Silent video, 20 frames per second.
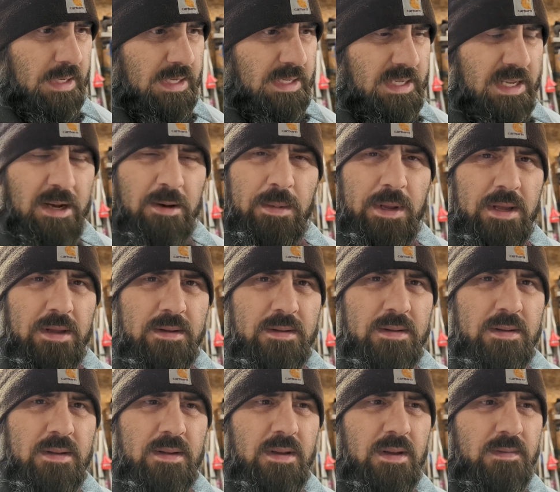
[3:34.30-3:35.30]
tell me.
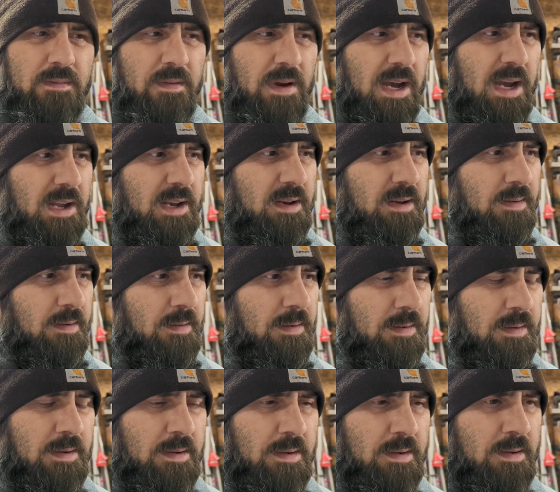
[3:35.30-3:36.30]
If I
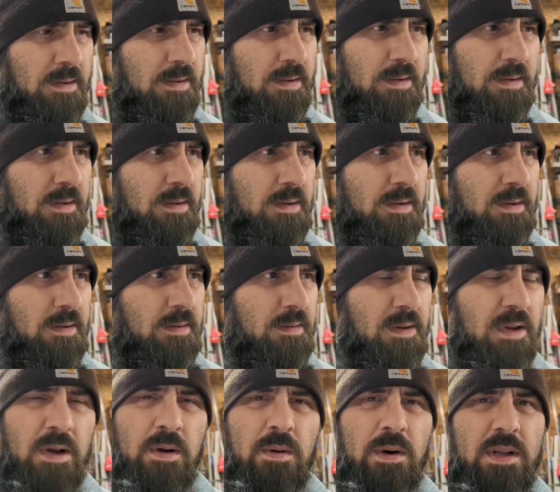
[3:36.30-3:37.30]

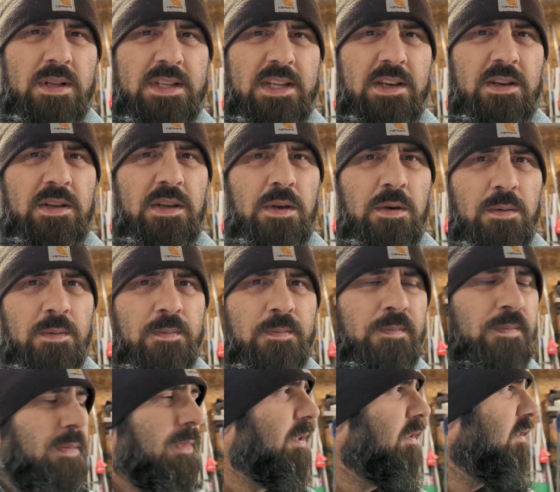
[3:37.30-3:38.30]
know, I'll tell you.
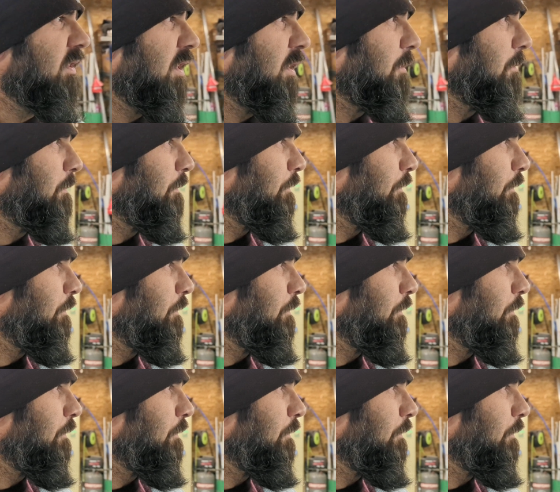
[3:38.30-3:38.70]
So,